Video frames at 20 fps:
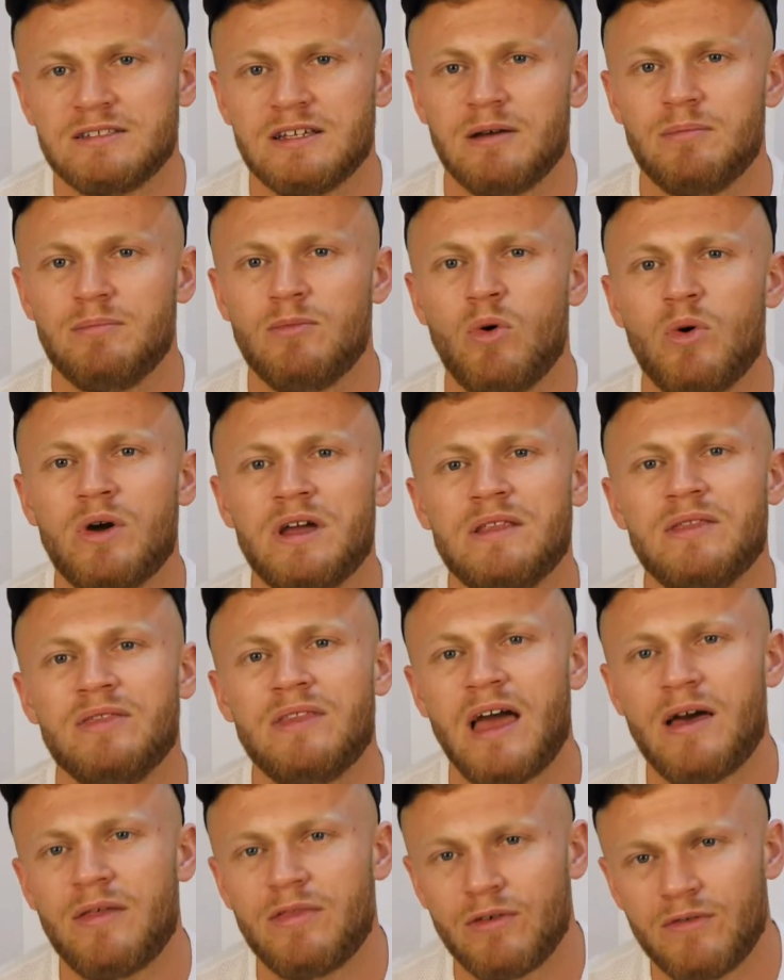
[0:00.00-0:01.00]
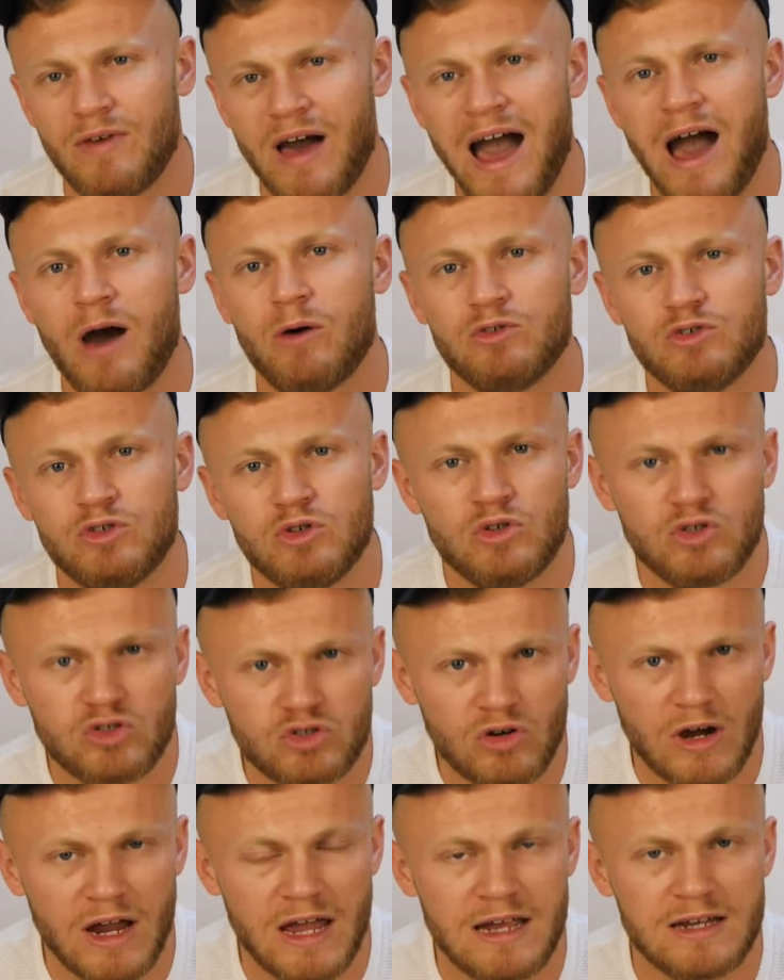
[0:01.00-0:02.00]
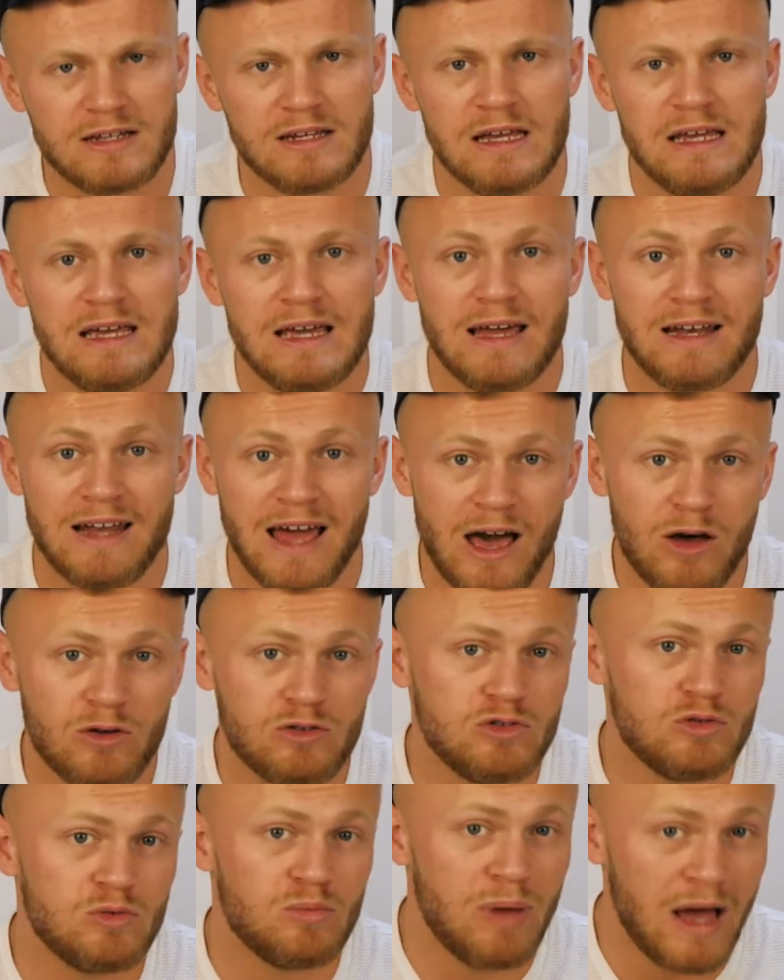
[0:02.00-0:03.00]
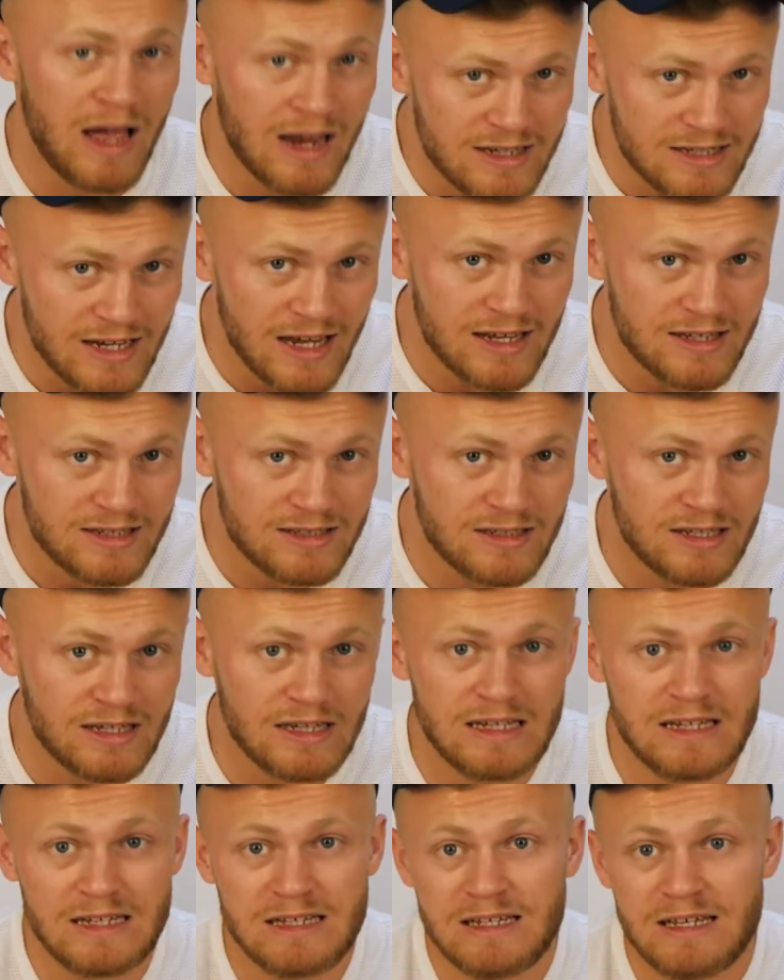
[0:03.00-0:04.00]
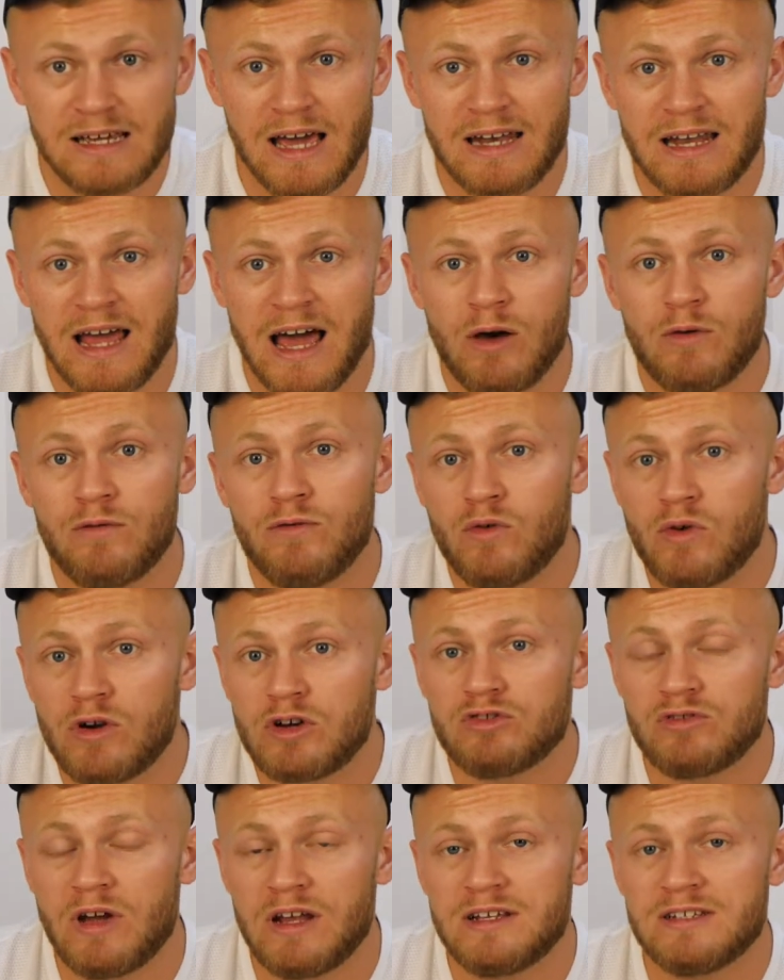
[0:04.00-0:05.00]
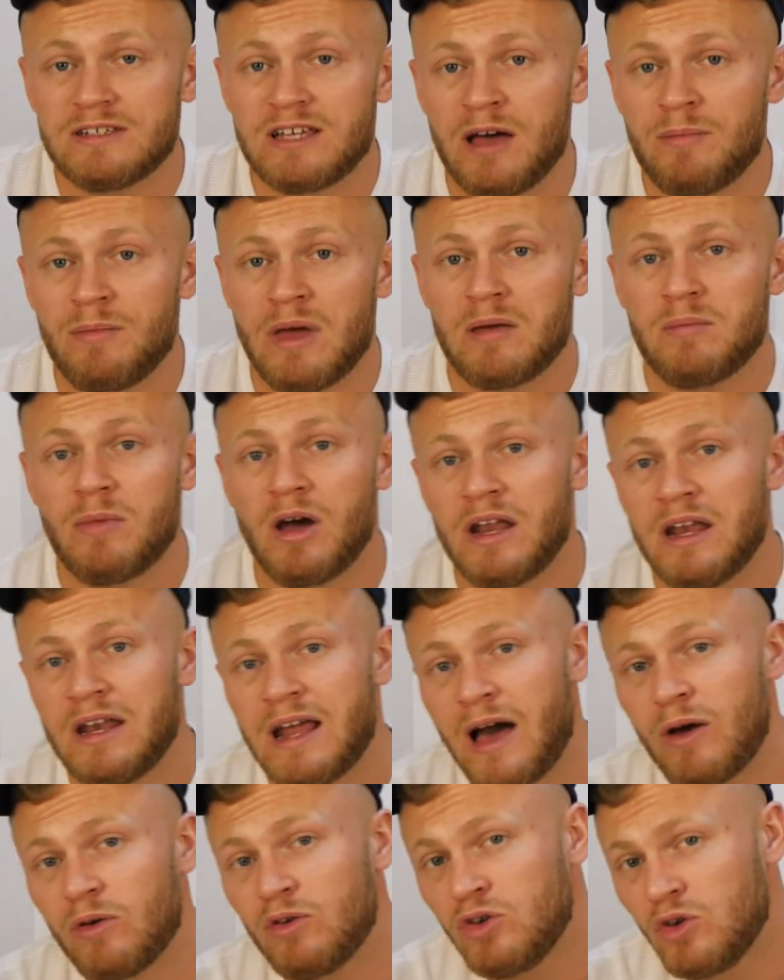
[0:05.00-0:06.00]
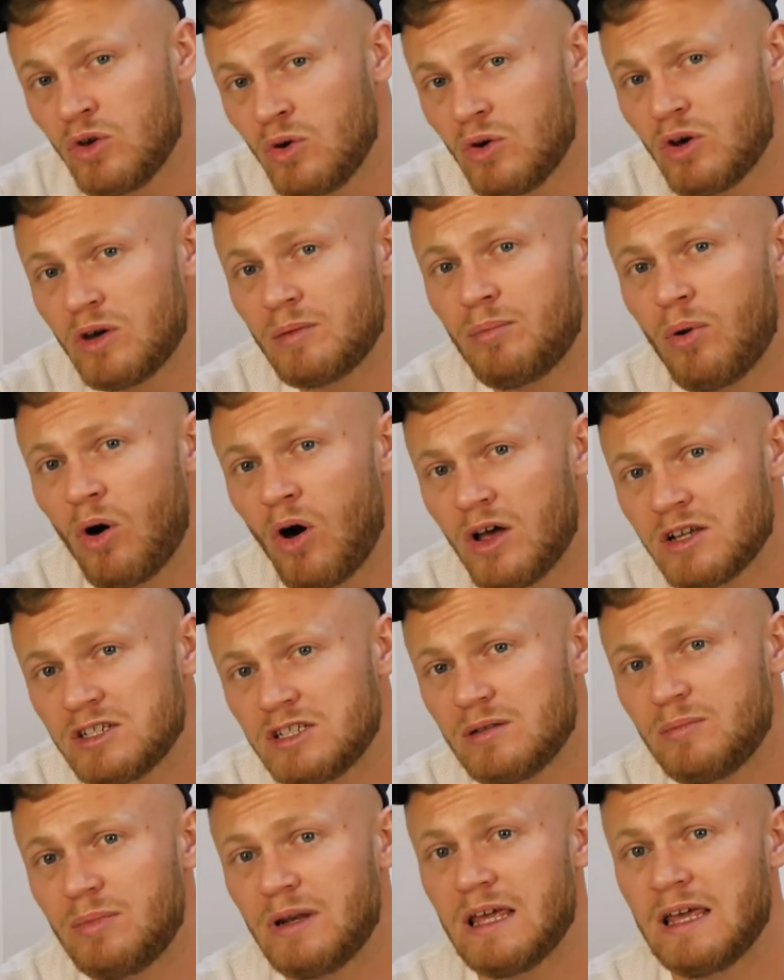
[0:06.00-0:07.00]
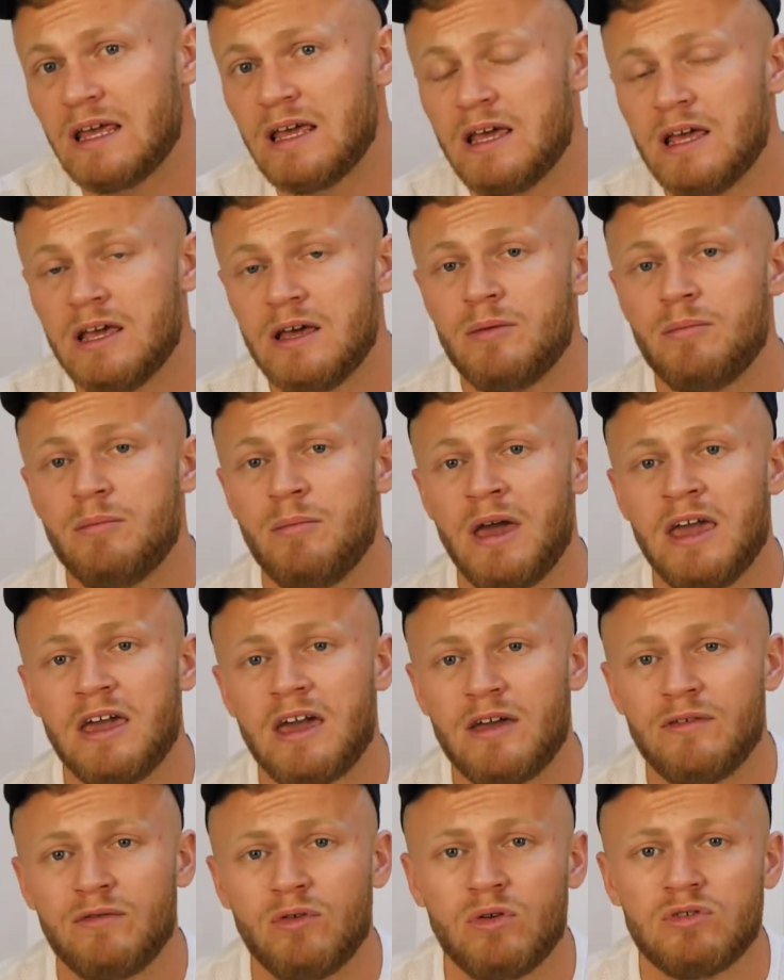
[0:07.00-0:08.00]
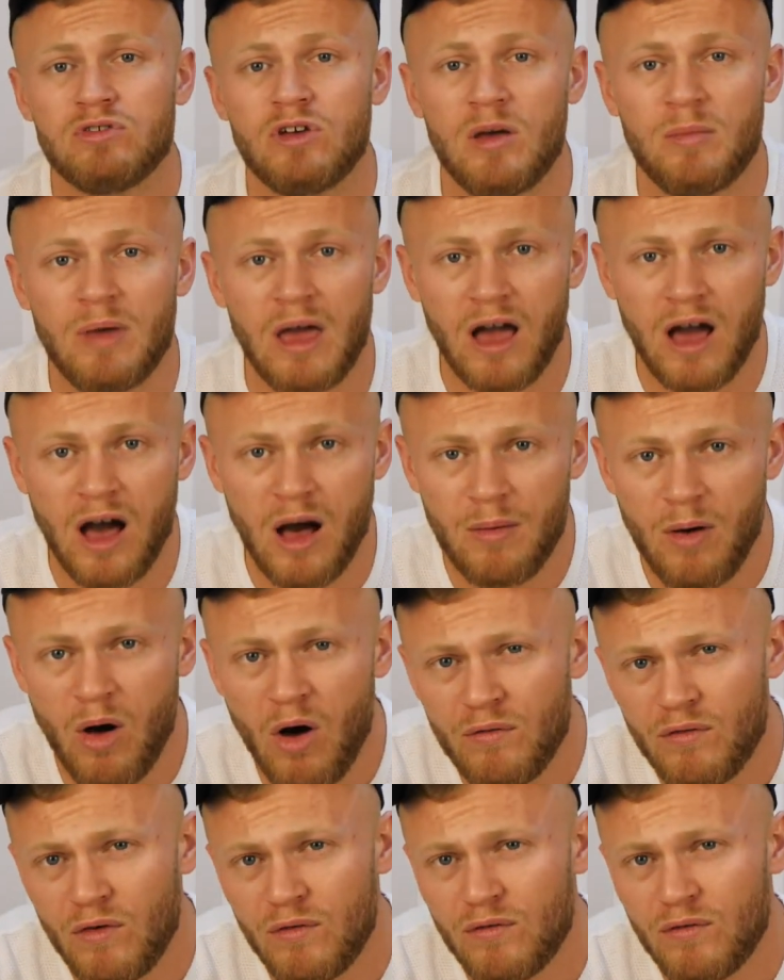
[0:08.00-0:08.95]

and more in depth of how to trade and how to backtest and how Forex traders can make money and how you can possibly make a full-time income off of